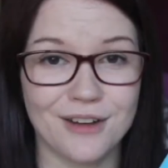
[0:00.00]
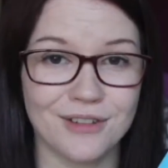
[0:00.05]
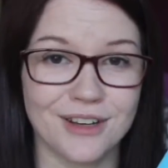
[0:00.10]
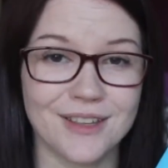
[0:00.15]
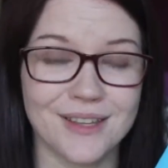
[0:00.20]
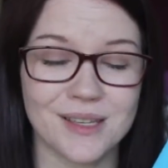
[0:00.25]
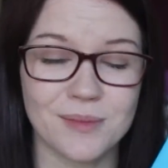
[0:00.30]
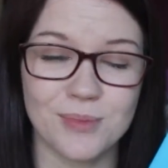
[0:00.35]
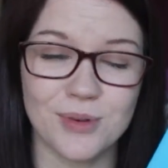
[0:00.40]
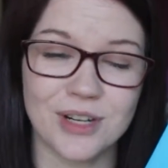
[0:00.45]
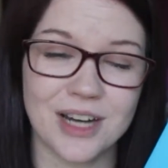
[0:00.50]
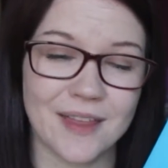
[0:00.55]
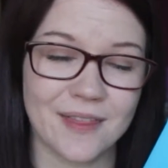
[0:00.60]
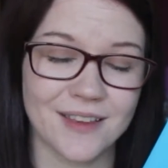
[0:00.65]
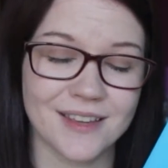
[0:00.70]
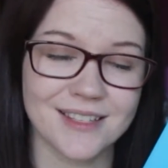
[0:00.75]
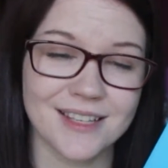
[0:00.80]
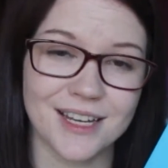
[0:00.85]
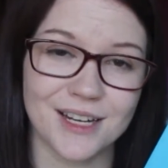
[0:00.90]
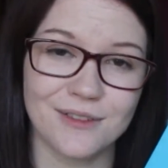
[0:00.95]
read this book at
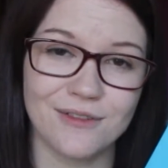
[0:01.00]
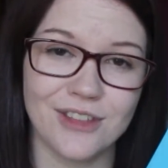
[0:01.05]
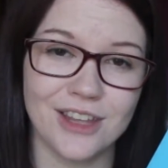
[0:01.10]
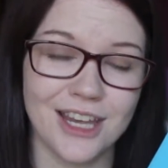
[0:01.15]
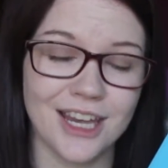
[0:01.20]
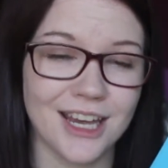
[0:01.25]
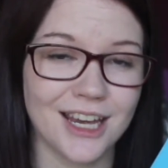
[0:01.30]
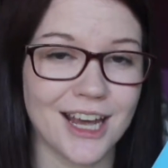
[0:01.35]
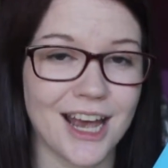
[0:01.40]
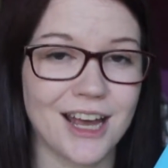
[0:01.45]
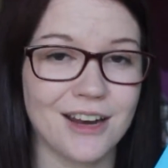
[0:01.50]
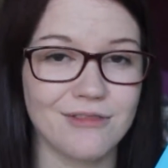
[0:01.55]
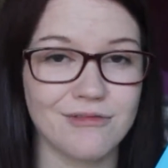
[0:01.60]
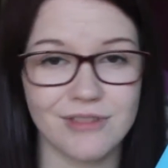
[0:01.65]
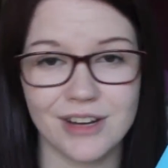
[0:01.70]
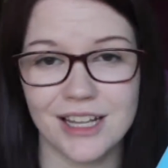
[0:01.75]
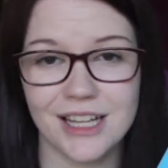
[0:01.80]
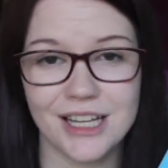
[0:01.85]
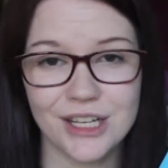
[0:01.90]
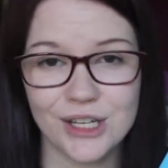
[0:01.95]
the start of the year
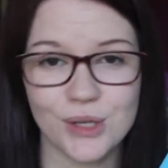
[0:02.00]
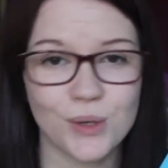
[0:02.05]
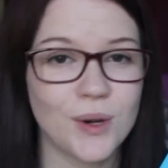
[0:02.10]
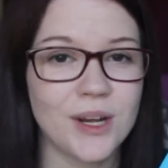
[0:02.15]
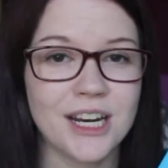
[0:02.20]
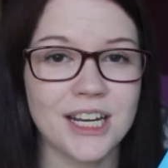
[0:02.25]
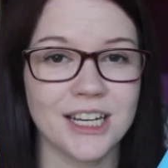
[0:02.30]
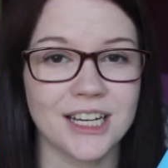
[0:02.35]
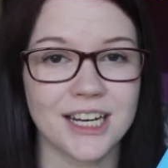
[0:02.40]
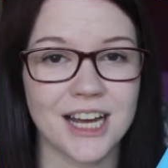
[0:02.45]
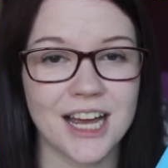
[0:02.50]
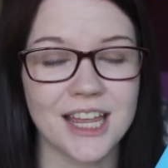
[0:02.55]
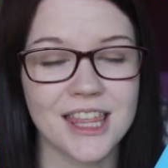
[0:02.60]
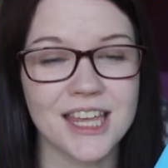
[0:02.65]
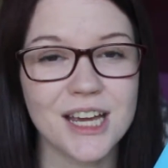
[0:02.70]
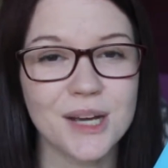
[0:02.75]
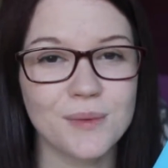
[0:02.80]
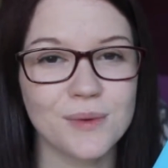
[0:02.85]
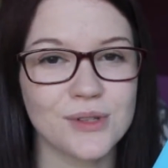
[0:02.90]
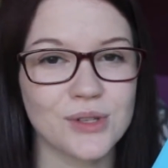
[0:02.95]
and really enjoyed it. I
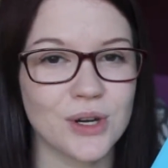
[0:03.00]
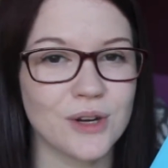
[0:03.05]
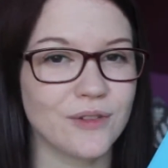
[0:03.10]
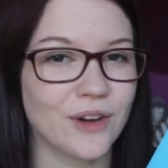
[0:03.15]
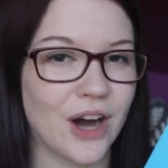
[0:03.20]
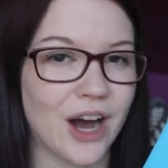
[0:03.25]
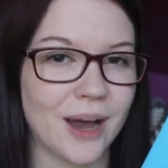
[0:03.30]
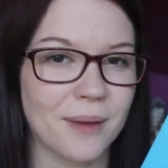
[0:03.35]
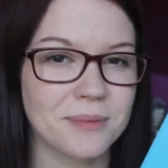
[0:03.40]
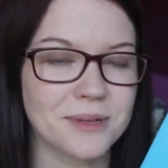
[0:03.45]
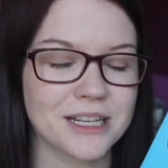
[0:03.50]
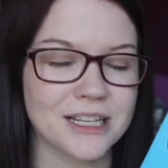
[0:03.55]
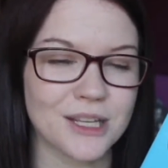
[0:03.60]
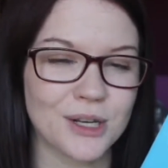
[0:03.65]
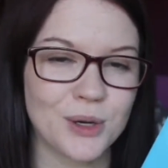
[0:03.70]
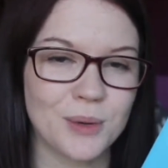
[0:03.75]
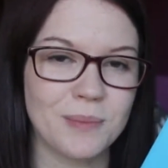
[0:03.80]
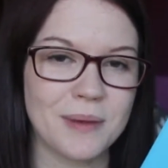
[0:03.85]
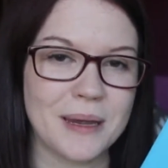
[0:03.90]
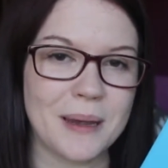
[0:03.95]
think it was overhyped a
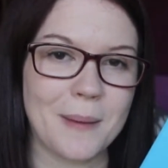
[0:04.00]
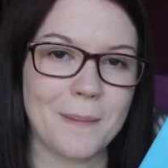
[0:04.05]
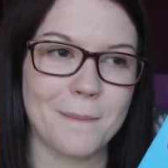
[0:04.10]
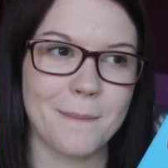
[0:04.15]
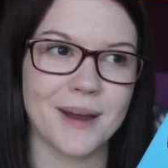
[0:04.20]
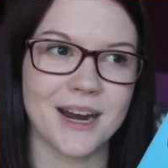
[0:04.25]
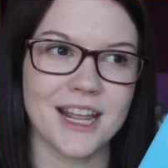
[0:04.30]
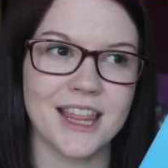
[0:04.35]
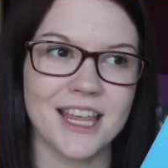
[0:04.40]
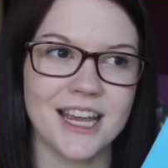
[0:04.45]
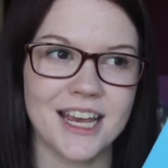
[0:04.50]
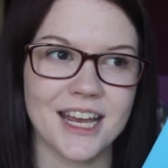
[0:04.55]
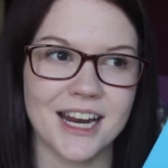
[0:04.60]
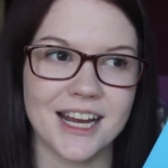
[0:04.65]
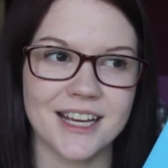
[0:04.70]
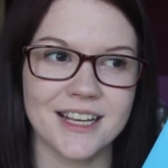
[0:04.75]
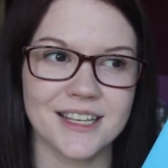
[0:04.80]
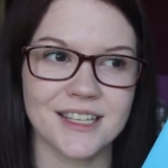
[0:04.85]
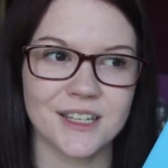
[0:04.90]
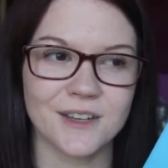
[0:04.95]
little bit, but I think it
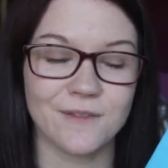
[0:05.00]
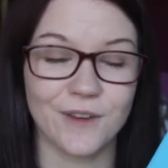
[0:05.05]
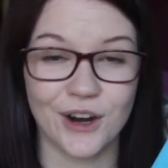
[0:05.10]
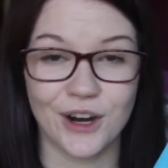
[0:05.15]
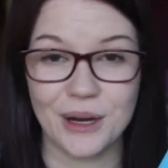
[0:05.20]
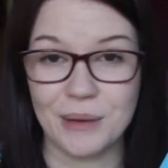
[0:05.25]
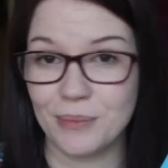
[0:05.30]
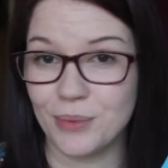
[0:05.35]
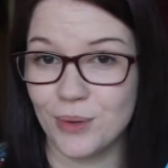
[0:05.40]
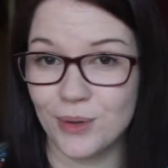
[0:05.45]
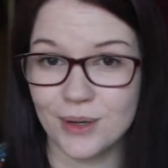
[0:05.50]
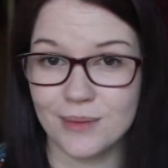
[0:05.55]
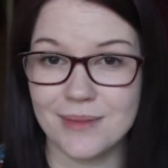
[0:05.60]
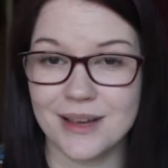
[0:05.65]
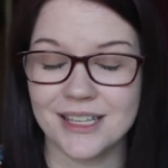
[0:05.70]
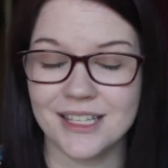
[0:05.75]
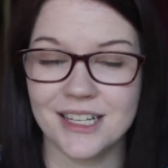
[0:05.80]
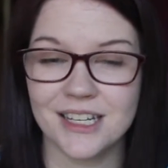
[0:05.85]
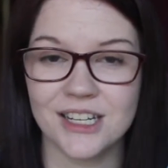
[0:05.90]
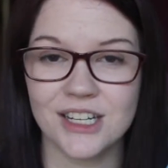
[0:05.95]
has a very important
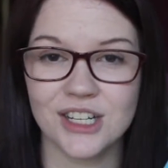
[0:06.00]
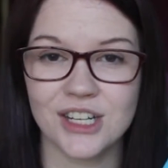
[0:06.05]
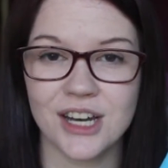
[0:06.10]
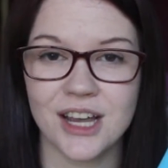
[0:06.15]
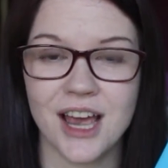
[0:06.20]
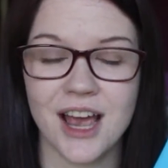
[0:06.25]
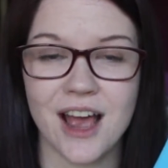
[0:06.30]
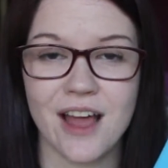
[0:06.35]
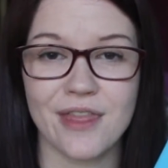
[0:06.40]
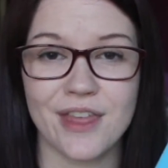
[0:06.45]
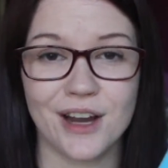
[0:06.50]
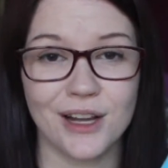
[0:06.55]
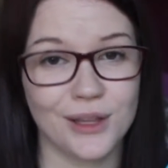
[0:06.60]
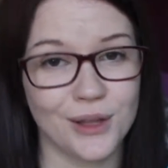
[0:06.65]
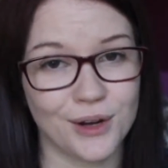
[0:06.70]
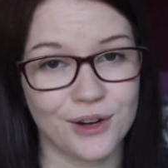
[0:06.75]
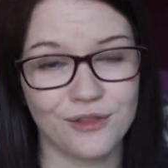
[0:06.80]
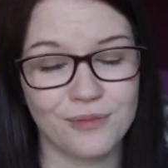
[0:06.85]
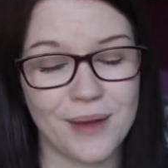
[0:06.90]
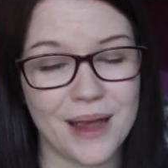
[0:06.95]
message that a
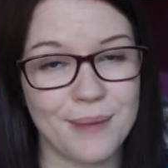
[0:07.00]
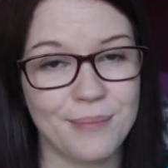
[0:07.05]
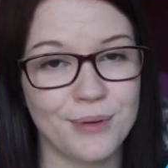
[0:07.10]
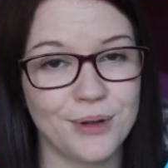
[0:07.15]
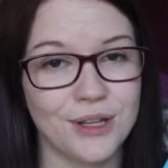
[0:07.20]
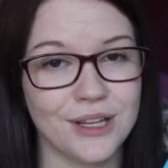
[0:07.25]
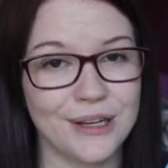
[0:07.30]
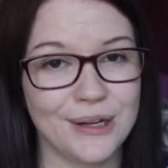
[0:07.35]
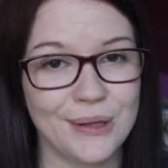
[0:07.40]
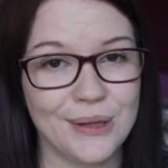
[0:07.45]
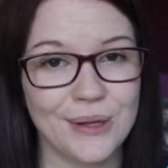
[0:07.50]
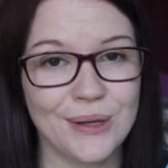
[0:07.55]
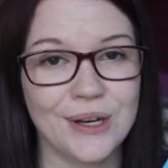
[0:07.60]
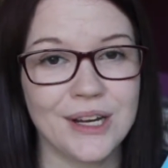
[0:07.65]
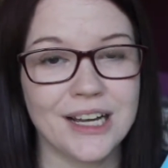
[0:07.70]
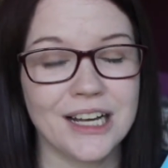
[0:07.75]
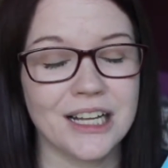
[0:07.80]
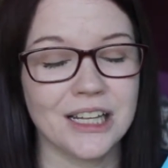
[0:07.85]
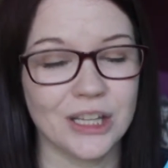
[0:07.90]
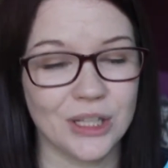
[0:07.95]
lot of people,
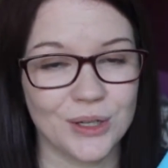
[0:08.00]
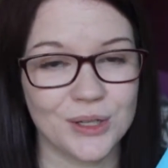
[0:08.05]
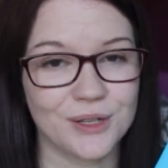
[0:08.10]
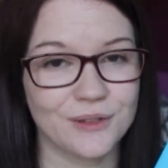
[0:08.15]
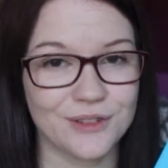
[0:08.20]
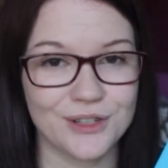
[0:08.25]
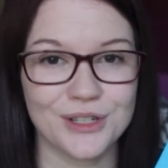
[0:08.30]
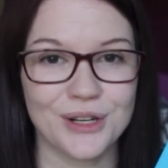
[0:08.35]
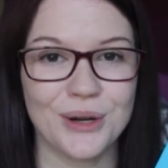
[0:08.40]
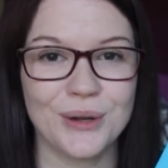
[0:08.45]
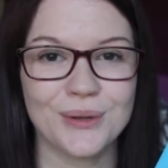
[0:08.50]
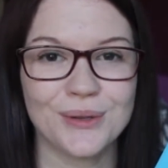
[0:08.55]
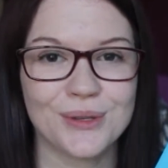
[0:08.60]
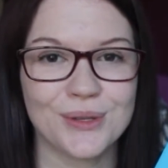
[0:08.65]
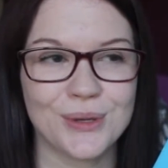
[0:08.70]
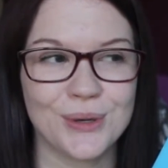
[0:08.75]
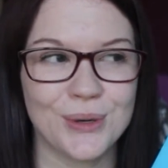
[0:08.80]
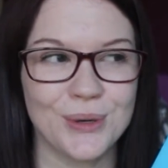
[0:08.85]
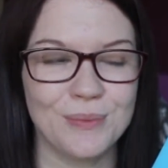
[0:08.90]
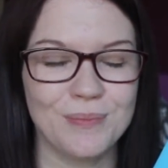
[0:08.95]
including a lot of
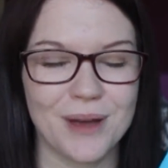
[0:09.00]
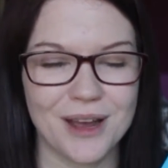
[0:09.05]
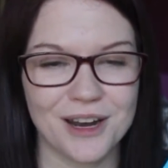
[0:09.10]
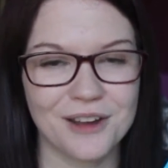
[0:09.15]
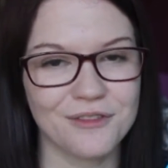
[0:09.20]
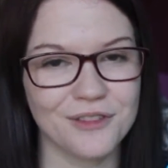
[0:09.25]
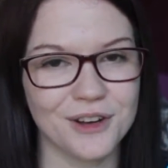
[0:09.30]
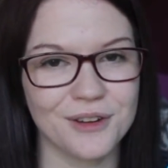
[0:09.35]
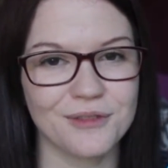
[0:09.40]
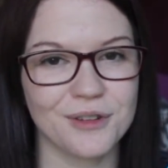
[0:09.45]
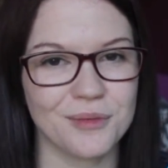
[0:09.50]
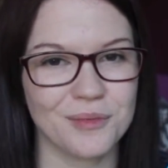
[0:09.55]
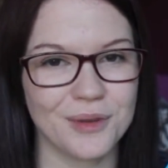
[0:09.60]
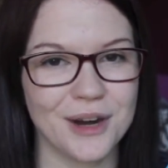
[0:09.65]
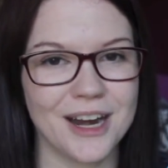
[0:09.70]
adults, could benefit from